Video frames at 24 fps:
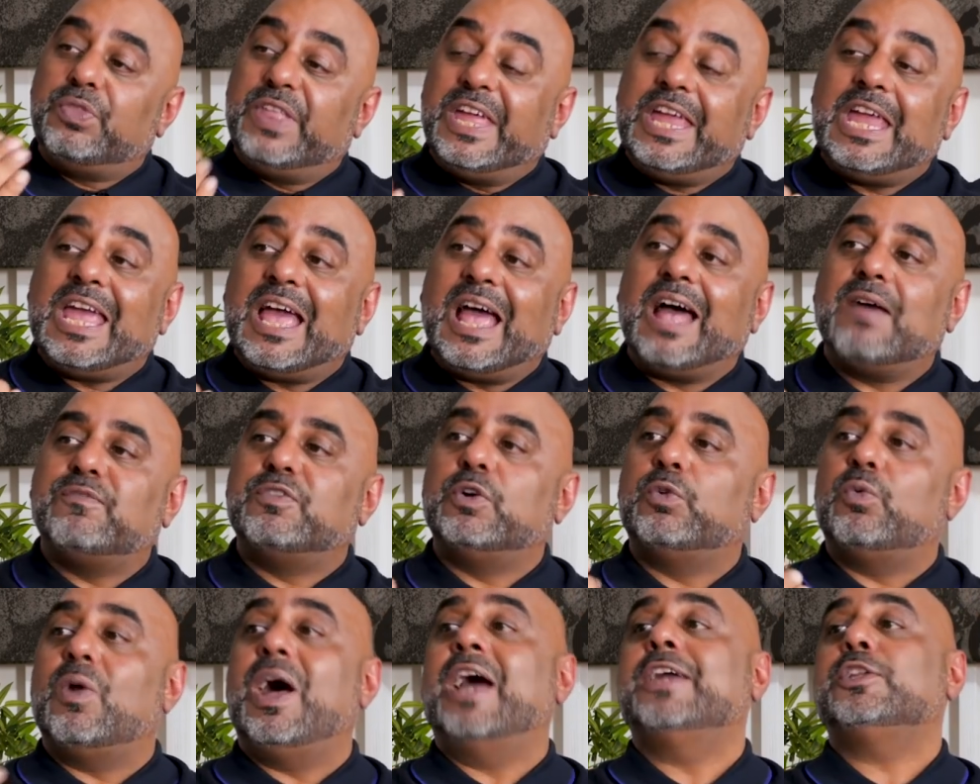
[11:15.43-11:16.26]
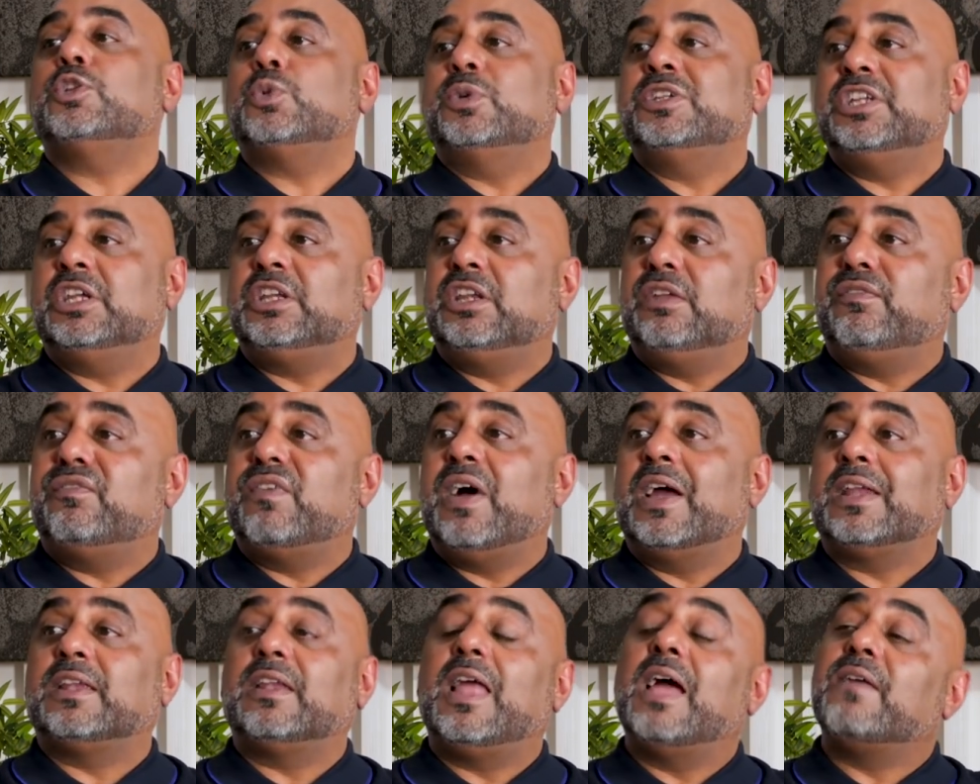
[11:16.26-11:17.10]
they have a right to a
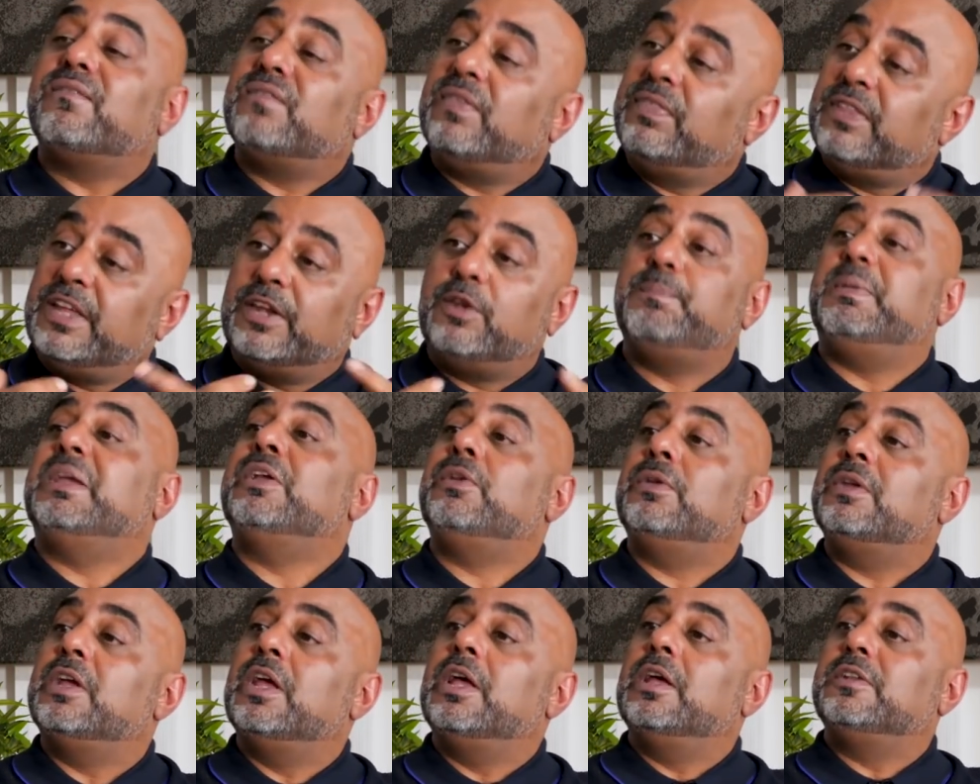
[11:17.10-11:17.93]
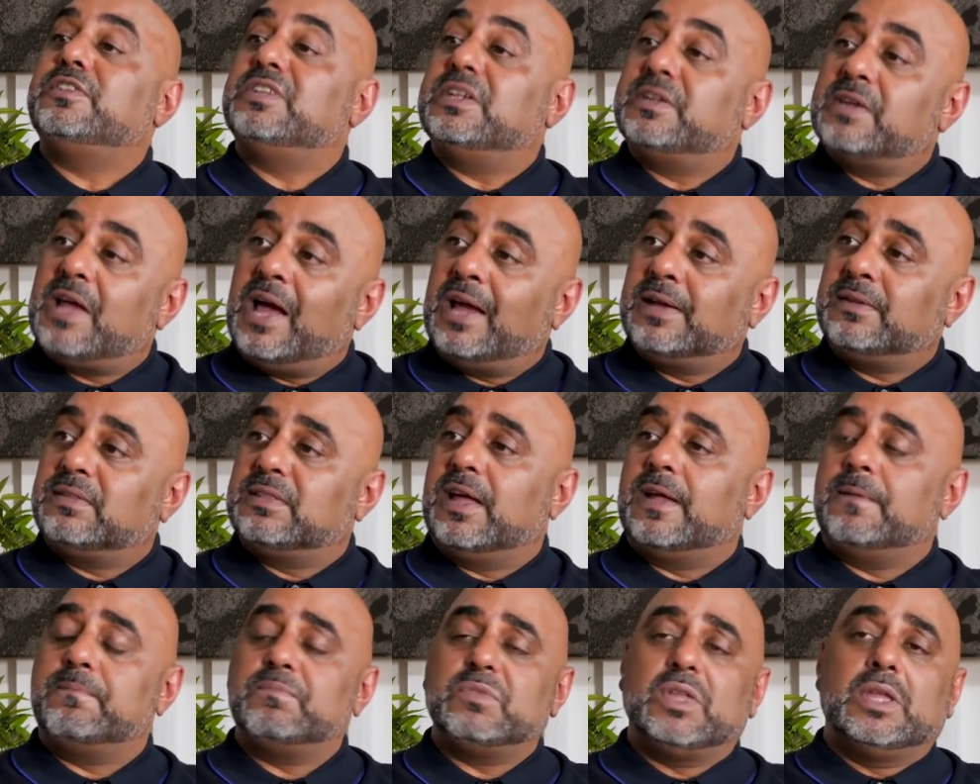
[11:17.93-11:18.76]
dignified life and then being denied
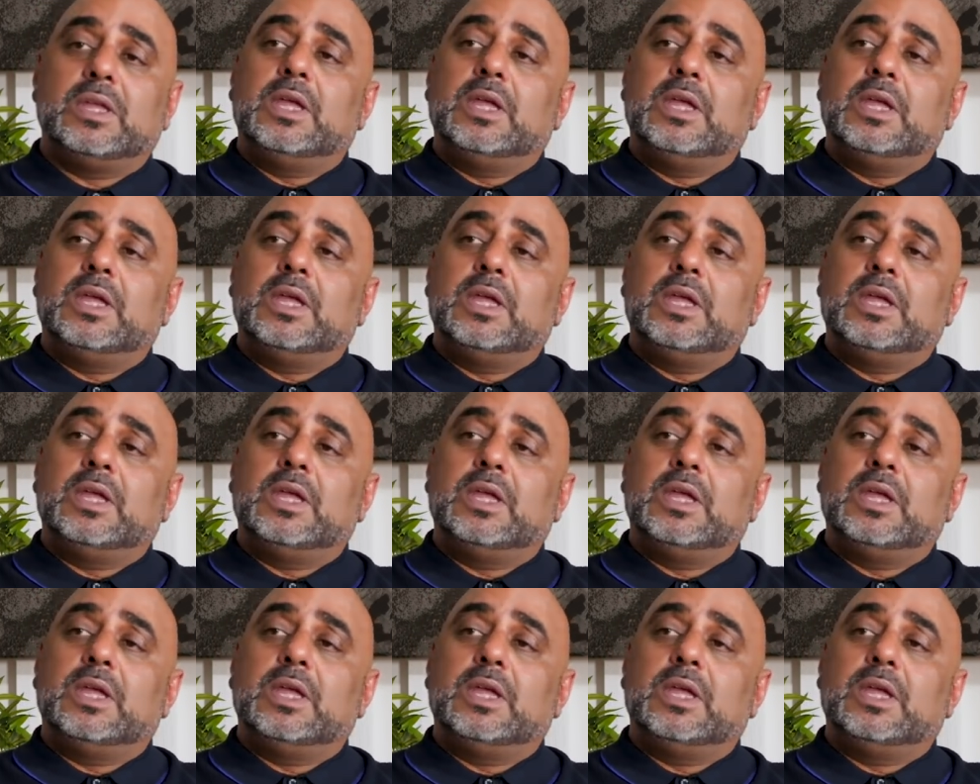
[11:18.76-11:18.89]
that.